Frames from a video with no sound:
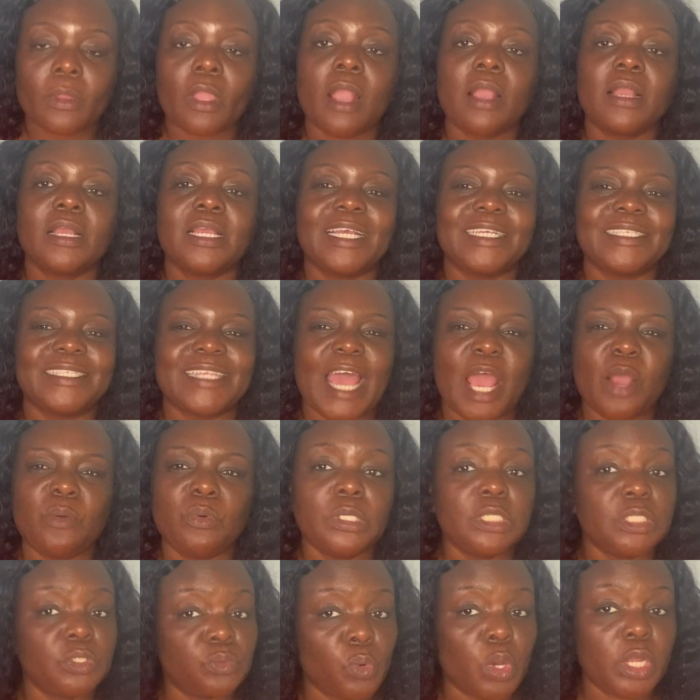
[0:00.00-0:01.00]
Yes, I
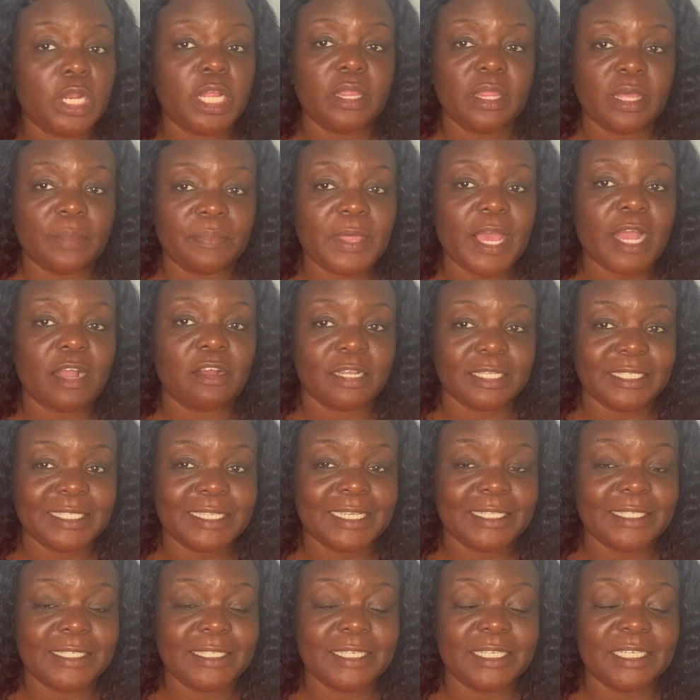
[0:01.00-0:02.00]
was one of them that got
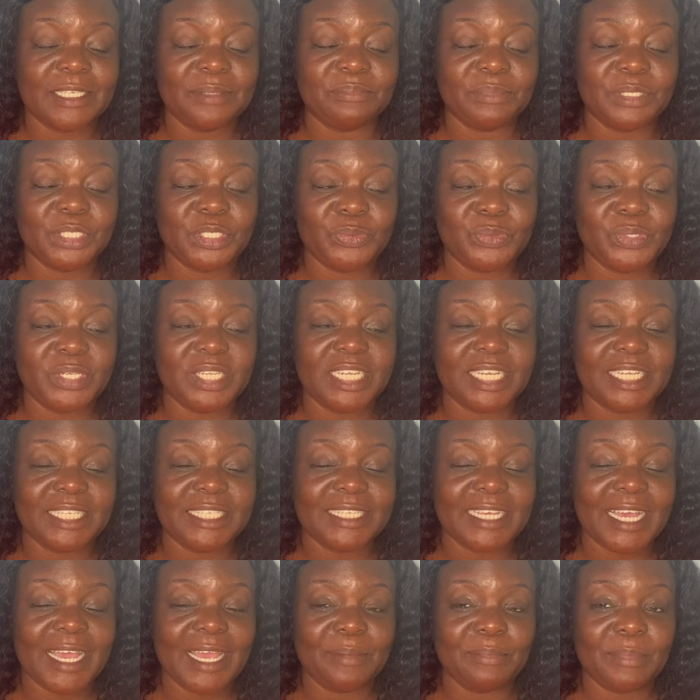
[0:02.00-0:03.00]
tested in between that
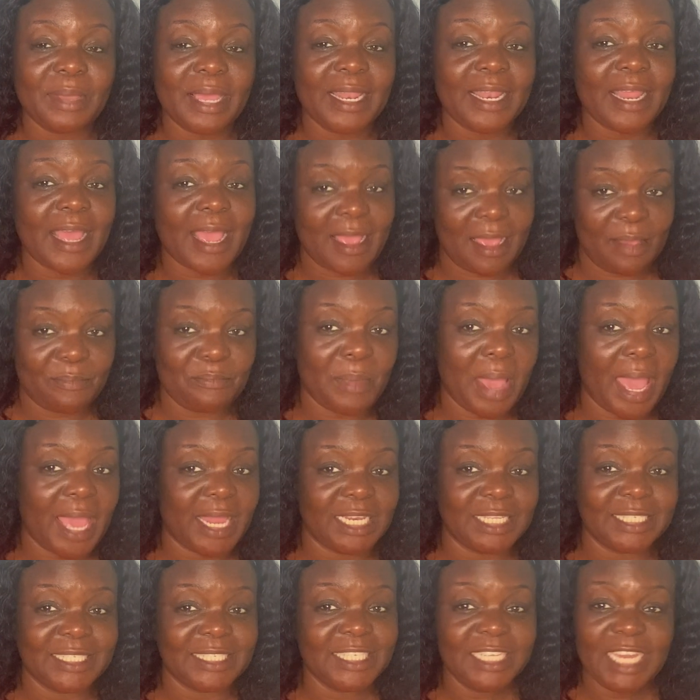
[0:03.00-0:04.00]
time, and mine
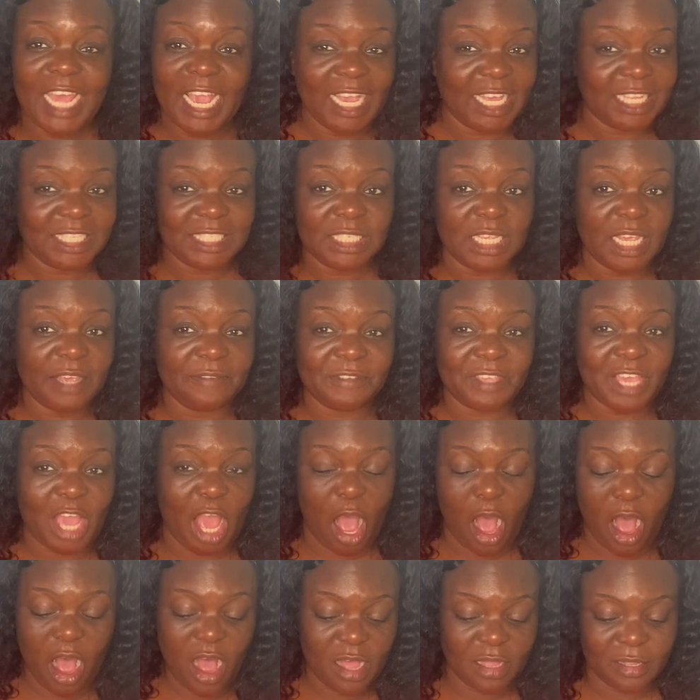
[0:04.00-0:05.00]
is negative,
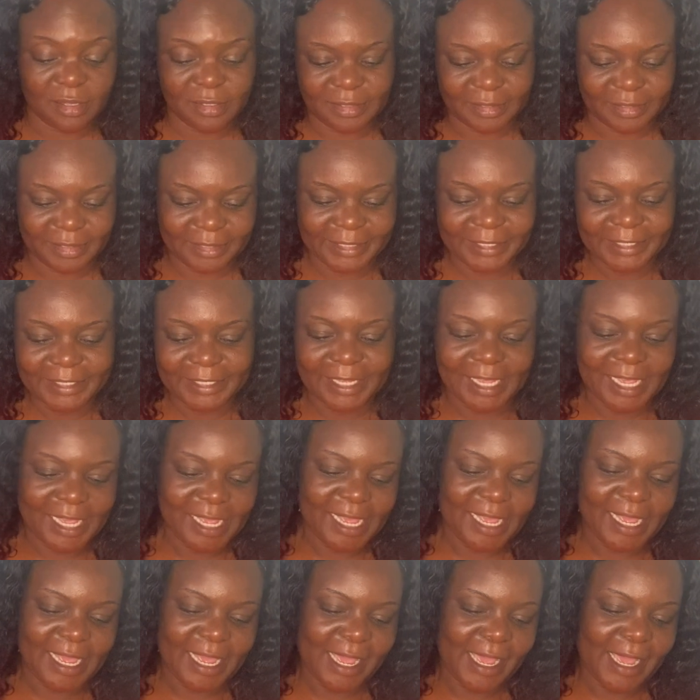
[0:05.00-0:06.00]
y'all.
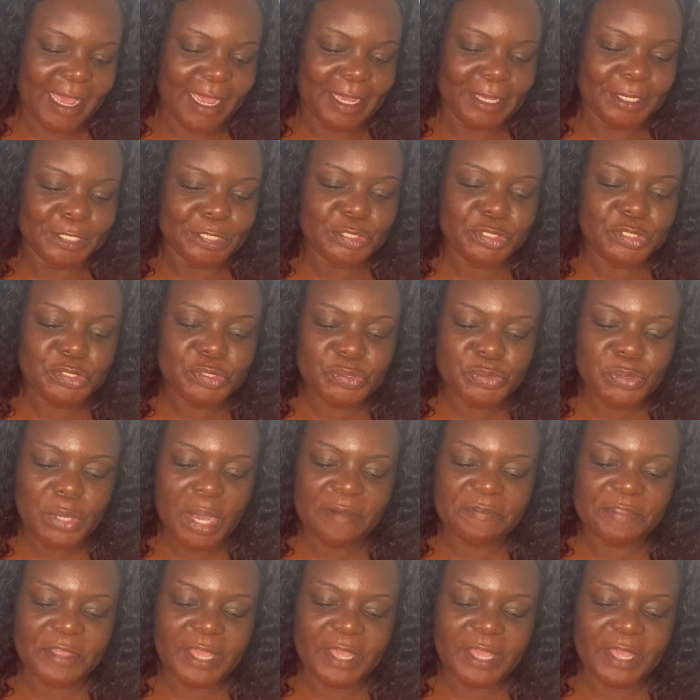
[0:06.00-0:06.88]
2 of the